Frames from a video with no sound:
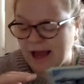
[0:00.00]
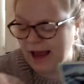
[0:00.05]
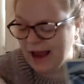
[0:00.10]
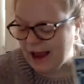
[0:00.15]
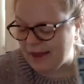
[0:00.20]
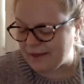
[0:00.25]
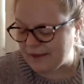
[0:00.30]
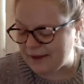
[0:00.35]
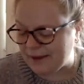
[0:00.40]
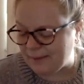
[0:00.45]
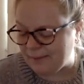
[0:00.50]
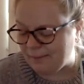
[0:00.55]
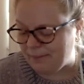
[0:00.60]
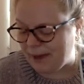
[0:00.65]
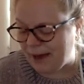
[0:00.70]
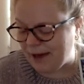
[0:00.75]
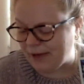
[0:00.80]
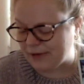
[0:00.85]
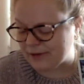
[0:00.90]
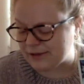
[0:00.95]
And the
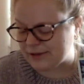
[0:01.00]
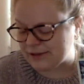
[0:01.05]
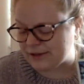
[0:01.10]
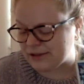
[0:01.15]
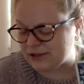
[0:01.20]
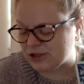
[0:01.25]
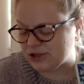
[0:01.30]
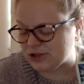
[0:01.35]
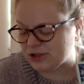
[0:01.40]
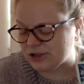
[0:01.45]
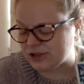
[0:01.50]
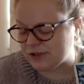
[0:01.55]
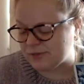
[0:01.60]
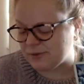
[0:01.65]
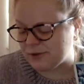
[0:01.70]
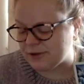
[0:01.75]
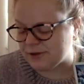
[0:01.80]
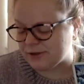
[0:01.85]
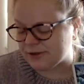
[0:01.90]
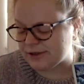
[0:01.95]
imbalance that you're
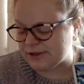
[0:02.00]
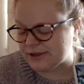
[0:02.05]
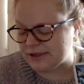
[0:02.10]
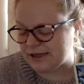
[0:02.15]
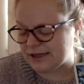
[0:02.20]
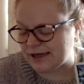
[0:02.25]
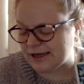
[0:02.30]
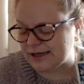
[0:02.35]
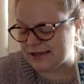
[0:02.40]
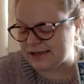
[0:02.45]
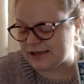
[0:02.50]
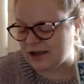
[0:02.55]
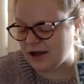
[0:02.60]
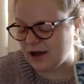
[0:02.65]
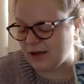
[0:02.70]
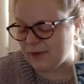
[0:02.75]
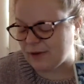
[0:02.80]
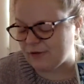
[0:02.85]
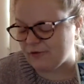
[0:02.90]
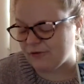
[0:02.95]
experiencing is
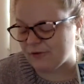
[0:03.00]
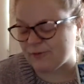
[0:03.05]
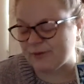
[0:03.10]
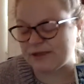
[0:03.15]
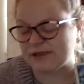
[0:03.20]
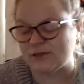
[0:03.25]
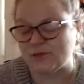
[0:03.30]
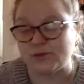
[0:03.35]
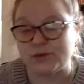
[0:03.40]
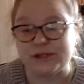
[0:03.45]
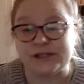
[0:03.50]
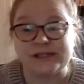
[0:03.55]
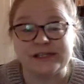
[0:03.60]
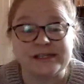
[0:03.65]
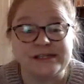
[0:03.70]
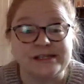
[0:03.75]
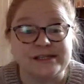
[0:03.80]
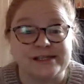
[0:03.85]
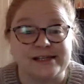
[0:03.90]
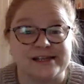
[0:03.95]
coming from this
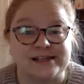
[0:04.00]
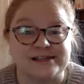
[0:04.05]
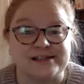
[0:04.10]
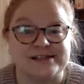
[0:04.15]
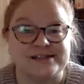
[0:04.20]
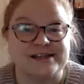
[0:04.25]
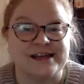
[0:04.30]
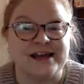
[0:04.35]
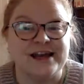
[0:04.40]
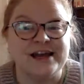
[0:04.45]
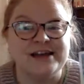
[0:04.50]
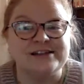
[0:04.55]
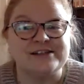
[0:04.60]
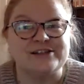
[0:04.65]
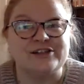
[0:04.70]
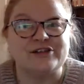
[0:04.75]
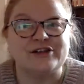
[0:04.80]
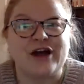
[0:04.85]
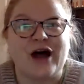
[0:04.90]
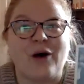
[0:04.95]
resistance
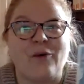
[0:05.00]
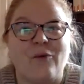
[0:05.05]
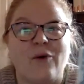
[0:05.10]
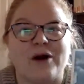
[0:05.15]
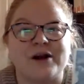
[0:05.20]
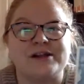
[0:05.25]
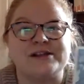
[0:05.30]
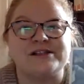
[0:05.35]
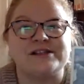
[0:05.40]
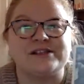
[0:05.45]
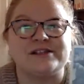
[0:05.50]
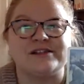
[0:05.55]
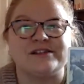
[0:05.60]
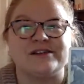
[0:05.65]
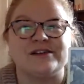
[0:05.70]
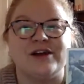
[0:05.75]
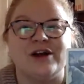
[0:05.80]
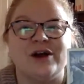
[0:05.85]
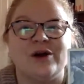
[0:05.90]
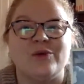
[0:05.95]
to not wanting
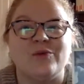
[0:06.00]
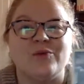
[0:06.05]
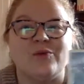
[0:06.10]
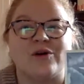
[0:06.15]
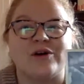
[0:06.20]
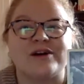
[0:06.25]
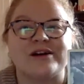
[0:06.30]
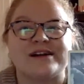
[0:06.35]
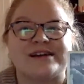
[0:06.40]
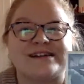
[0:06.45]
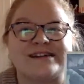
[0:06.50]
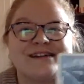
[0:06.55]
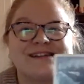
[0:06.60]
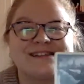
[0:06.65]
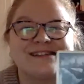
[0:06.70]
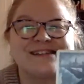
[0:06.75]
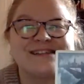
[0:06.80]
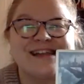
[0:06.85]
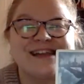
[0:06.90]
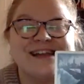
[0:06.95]
to work
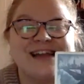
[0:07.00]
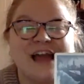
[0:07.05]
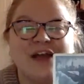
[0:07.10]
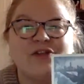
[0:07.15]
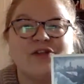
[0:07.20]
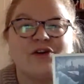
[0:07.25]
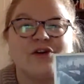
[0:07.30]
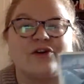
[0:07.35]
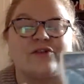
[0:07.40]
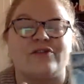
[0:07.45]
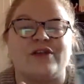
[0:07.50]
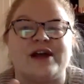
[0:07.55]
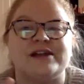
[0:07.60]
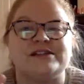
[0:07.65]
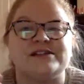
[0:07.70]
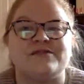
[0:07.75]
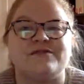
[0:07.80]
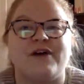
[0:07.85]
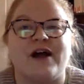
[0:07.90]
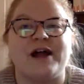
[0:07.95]
together, that
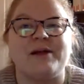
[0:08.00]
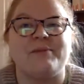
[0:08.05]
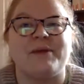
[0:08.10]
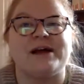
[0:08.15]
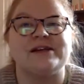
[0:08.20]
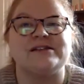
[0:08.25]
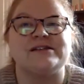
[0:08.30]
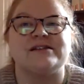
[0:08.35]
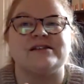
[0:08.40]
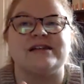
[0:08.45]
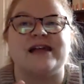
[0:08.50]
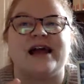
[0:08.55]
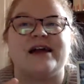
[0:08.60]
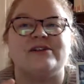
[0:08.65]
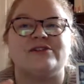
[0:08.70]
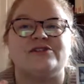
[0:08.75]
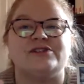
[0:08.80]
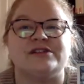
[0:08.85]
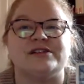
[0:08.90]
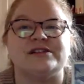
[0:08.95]
divine masculine
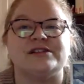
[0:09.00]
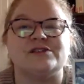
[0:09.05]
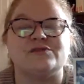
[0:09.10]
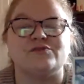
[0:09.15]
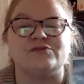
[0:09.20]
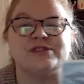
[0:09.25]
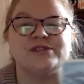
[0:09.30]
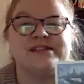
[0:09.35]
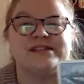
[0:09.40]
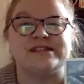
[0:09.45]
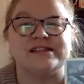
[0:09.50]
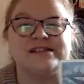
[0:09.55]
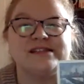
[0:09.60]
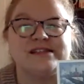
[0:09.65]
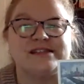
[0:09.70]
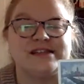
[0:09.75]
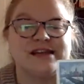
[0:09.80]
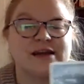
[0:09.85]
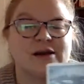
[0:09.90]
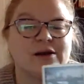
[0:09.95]
energy that's
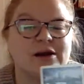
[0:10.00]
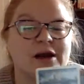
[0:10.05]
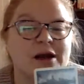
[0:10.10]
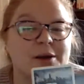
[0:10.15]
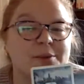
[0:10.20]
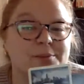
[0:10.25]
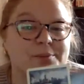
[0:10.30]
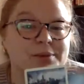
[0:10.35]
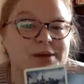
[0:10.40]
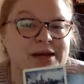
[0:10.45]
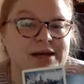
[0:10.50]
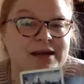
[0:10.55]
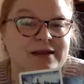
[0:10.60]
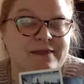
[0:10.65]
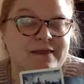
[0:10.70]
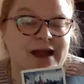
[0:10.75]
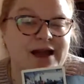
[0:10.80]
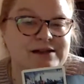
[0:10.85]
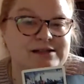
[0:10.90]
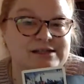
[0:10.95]
resisting being in
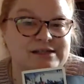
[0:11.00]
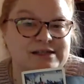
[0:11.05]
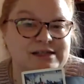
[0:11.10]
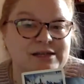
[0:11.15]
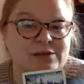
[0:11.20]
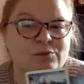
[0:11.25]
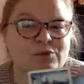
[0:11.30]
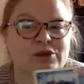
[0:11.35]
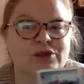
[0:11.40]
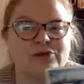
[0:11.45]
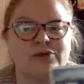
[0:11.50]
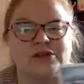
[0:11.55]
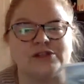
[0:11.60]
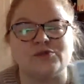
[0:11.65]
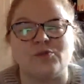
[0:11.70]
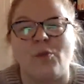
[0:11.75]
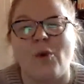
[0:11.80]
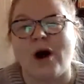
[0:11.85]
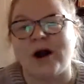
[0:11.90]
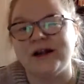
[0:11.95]
that team with you,
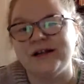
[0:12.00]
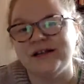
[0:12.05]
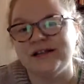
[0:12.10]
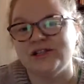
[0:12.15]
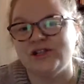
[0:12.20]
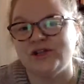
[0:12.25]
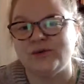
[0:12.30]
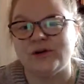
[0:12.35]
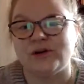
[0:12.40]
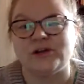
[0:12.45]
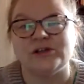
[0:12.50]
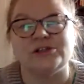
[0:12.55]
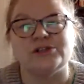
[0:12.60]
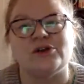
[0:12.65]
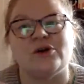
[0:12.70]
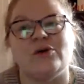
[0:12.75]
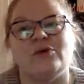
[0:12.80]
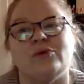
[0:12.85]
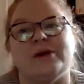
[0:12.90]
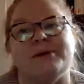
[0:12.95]
that's wanting to do it on his
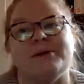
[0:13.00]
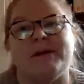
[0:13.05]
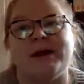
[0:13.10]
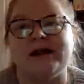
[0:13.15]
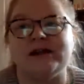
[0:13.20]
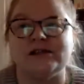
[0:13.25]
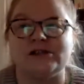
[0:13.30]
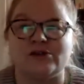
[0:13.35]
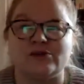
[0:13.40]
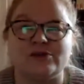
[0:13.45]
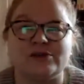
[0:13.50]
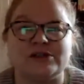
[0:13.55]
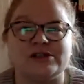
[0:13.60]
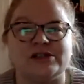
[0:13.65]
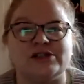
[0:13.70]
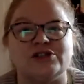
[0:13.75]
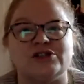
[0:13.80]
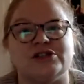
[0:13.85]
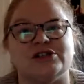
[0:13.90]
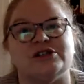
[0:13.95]
own and make his own
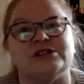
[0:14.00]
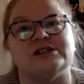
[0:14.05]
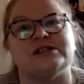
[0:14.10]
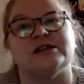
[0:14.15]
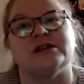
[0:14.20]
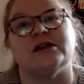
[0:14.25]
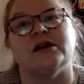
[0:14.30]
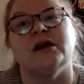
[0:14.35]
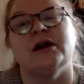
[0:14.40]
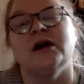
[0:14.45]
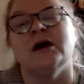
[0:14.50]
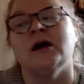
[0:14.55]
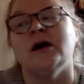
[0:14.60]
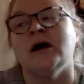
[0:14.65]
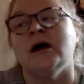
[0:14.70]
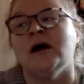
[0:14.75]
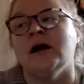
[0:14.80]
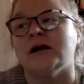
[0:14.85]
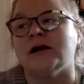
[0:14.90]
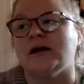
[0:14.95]
decisions and,
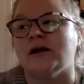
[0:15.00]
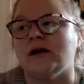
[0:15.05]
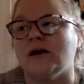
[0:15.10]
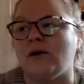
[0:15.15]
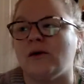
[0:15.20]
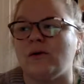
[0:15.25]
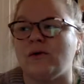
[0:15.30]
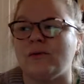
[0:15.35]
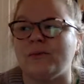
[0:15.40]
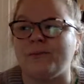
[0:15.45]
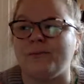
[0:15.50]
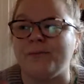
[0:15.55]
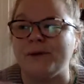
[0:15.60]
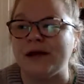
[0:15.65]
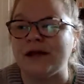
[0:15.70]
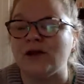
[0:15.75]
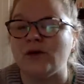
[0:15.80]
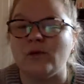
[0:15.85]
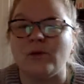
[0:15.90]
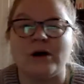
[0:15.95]
you know,
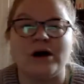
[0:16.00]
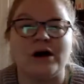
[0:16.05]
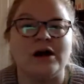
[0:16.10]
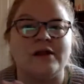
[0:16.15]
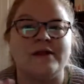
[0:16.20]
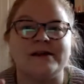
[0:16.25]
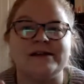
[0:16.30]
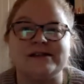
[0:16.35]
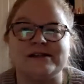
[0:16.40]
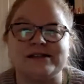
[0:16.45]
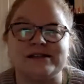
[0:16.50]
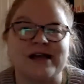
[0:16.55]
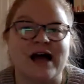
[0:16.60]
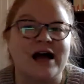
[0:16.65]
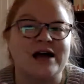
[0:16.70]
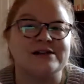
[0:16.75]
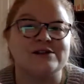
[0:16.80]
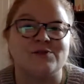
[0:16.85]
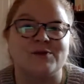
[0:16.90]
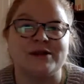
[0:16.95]
be the one that
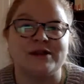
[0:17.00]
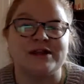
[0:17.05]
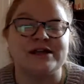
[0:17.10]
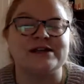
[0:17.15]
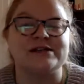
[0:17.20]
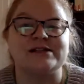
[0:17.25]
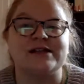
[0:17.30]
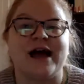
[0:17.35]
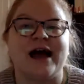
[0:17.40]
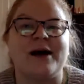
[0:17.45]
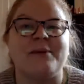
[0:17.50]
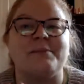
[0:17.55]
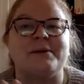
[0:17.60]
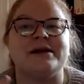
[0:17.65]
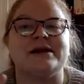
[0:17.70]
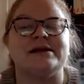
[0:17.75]
decides when things happen.